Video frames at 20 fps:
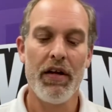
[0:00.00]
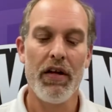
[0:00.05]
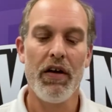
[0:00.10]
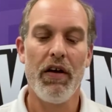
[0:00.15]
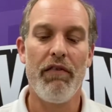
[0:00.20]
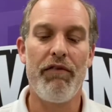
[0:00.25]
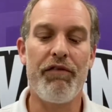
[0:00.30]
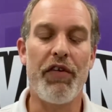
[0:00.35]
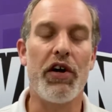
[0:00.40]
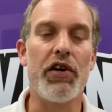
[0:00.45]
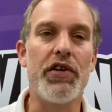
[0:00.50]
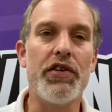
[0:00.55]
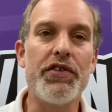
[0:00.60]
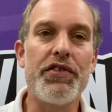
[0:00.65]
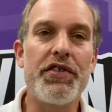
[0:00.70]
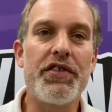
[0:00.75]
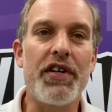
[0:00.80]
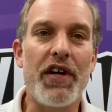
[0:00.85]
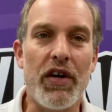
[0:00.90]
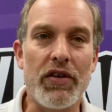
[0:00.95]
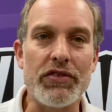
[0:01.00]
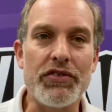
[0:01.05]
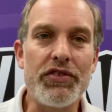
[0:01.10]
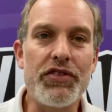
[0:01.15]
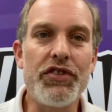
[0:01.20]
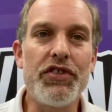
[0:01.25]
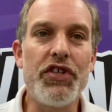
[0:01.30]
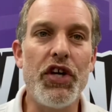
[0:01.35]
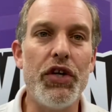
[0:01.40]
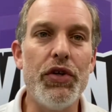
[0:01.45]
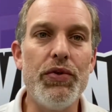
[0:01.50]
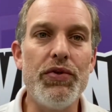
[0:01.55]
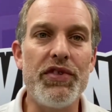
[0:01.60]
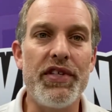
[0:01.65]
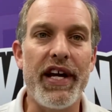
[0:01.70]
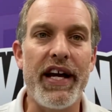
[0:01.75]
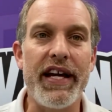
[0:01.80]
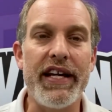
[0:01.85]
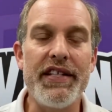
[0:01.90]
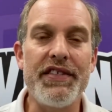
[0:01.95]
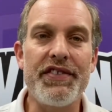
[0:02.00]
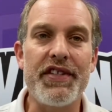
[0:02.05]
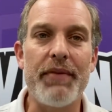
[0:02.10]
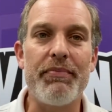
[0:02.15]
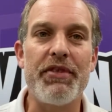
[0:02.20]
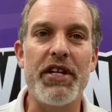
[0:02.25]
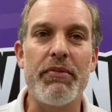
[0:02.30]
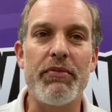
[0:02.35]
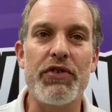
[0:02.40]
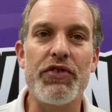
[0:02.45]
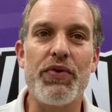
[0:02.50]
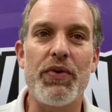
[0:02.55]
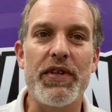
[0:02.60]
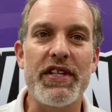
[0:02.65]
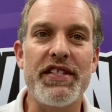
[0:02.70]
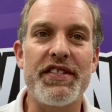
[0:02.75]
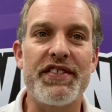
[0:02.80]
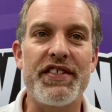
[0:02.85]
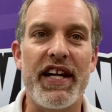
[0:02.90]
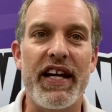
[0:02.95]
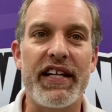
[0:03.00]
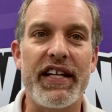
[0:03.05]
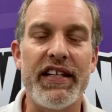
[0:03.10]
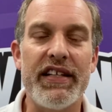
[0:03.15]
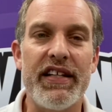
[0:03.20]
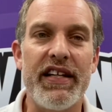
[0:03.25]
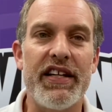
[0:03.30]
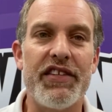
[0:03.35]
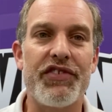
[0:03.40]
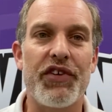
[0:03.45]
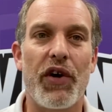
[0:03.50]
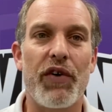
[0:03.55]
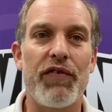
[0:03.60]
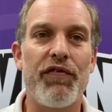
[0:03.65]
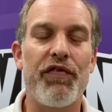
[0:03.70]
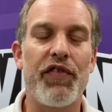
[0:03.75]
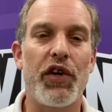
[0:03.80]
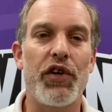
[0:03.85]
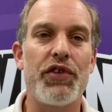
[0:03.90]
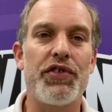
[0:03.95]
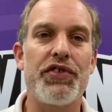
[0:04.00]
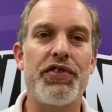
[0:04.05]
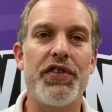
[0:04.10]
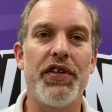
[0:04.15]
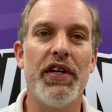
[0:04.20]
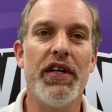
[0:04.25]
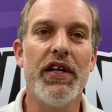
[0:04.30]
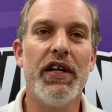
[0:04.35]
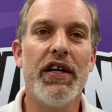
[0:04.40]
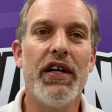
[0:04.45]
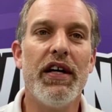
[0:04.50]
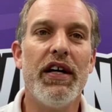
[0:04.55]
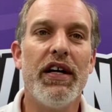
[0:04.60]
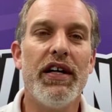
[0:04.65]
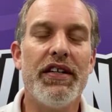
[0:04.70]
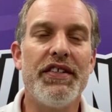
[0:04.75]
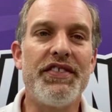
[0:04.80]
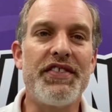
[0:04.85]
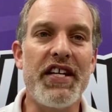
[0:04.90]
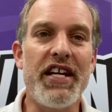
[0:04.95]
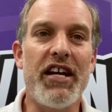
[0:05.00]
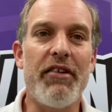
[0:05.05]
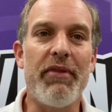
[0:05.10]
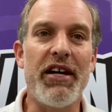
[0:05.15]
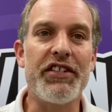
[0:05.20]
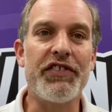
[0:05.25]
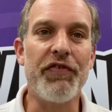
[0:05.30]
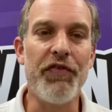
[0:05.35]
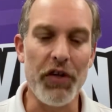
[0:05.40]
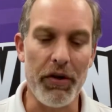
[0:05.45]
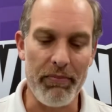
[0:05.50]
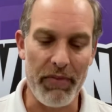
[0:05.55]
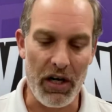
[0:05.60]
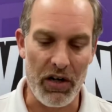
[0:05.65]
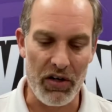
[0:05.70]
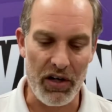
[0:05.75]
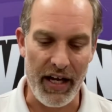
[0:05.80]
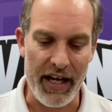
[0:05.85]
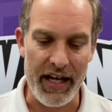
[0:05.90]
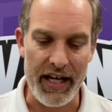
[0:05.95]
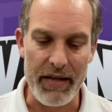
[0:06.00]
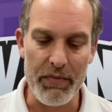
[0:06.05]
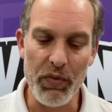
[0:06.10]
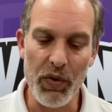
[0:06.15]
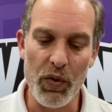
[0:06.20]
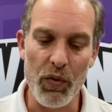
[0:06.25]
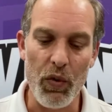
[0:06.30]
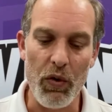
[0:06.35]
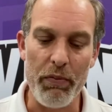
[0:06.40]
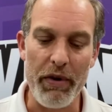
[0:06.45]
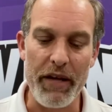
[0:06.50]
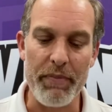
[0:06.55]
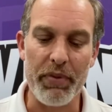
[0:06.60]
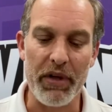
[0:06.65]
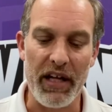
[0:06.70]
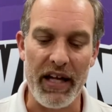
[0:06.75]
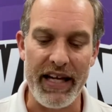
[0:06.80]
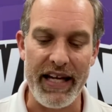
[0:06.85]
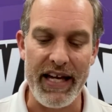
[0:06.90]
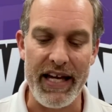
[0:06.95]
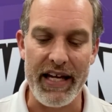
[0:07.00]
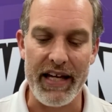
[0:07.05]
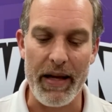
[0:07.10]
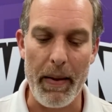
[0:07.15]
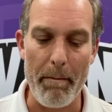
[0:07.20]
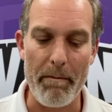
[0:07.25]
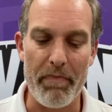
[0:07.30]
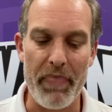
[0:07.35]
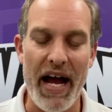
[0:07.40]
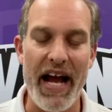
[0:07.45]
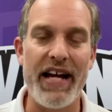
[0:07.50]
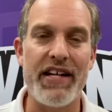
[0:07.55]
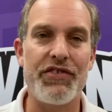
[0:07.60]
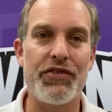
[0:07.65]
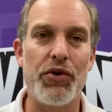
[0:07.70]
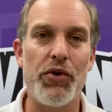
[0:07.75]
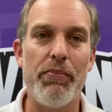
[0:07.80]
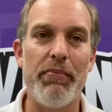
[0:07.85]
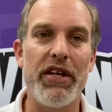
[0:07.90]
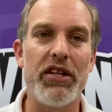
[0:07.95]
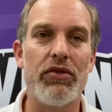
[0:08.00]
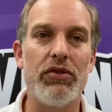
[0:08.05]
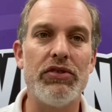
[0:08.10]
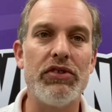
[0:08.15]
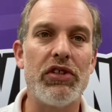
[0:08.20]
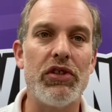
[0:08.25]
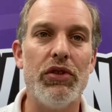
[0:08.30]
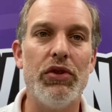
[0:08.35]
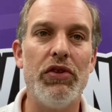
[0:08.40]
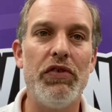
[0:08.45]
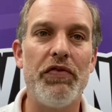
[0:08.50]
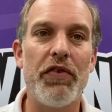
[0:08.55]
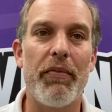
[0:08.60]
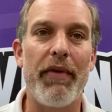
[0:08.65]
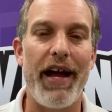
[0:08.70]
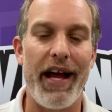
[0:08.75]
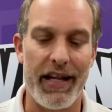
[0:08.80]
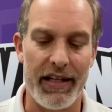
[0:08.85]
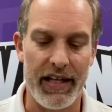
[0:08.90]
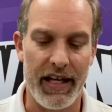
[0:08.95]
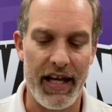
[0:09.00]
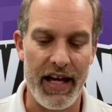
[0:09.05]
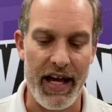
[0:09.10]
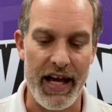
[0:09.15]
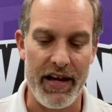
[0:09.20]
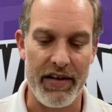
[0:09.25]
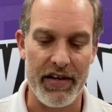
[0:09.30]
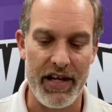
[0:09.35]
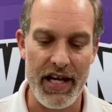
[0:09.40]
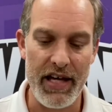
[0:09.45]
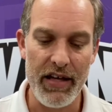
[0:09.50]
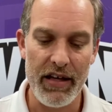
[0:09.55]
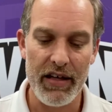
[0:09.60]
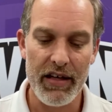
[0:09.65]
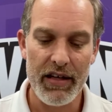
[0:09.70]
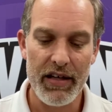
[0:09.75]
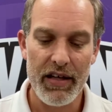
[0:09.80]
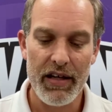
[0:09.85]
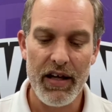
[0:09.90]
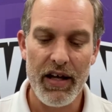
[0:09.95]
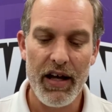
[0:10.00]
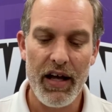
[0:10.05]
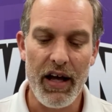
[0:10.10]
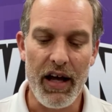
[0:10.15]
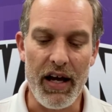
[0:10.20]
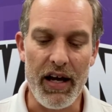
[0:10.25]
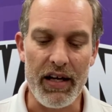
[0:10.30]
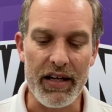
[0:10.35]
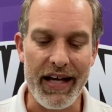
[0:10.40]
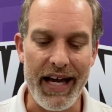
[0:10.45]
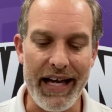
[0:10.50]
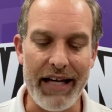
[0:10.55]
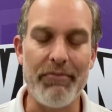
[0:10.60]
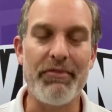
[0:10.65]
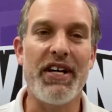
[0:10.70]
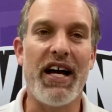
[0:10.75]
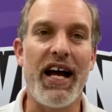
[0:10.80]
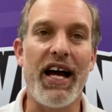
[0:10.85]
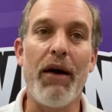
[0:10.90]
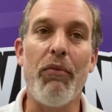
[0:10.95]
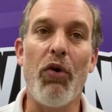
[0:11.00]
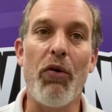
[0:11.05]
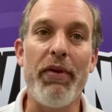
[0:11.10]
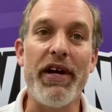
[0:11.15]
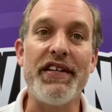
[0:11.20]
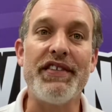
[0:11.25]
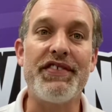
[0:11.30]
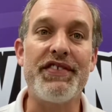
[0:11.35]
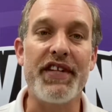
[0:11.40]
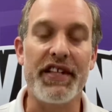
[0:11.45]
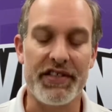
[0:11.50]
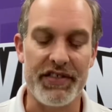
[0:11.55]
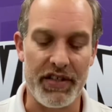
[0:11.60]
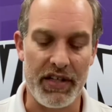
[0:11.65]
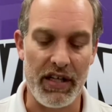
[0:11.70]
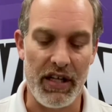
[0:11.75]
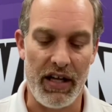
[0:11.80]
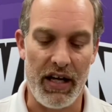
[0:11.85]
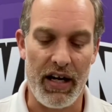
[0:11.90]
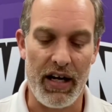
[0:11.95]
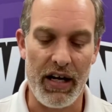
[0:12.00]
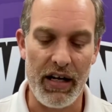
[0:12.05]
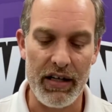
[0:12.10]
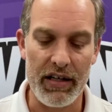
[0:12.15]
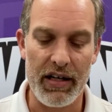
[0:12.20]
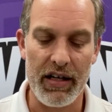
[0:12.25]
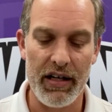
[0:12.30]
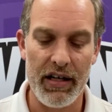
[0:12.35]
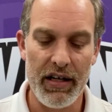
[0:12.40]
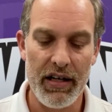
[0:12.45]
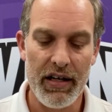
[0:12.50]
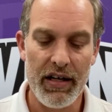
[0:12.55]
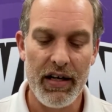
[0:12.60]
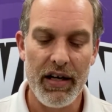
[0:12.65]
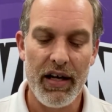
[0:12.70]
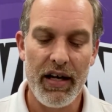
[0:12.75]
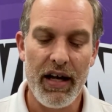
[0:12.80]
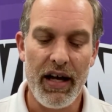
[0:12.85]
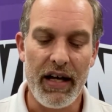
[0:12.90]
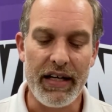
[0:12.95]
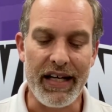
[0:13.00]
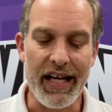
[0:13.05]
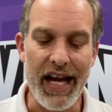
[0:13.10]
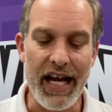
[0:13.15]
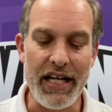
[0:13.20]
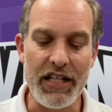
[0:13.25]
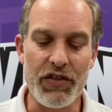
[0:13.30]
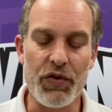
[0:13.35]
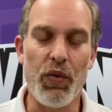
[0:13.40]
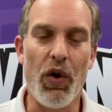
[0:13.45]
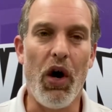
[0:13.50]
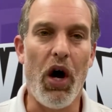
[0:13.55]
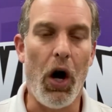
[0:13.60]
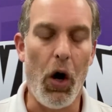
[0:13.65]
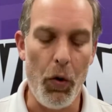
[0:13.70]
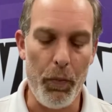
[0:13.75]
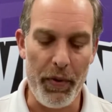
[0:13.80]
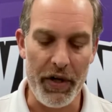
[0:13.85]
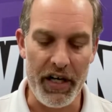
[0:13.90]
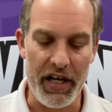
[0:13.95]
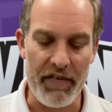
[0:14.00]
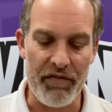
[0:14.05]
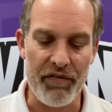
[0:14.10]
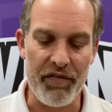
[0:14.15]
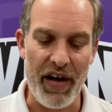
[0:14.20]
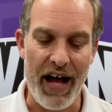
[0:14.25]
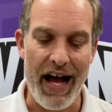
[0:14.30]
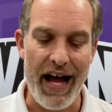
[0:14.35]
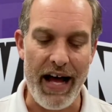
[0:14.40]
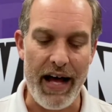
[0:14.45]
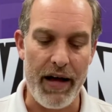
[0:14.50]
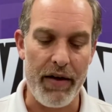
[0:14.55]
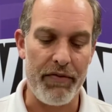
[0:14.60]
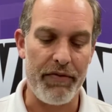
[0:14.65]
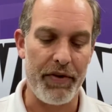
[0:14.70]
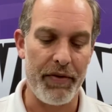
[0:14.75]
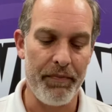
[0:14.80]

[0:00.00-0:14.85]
First, on Tuesday, September 22nd, is our first CMS football game. We'll be playing Basil Middle School from Allen County. Game time will be 6 o'clock. Gates will open at 5.